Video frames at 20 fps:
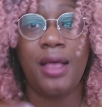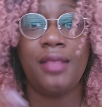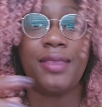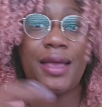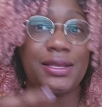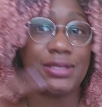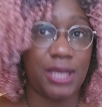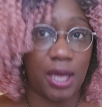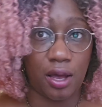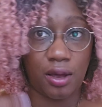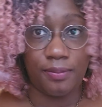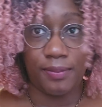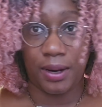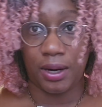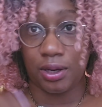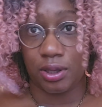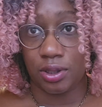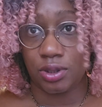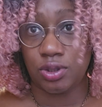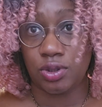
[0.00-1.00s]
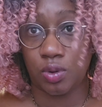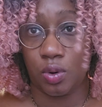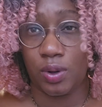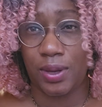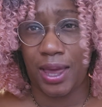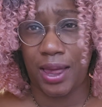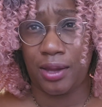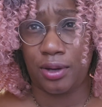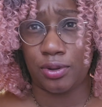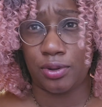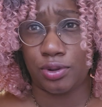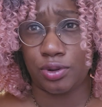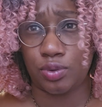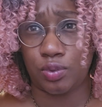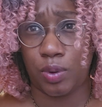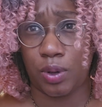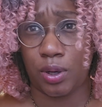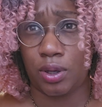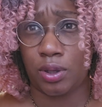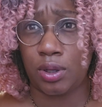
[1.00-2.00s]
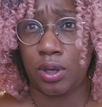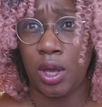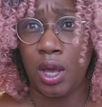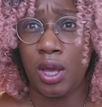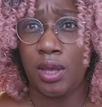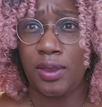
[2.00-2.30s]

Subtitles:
That's how American school calendars work.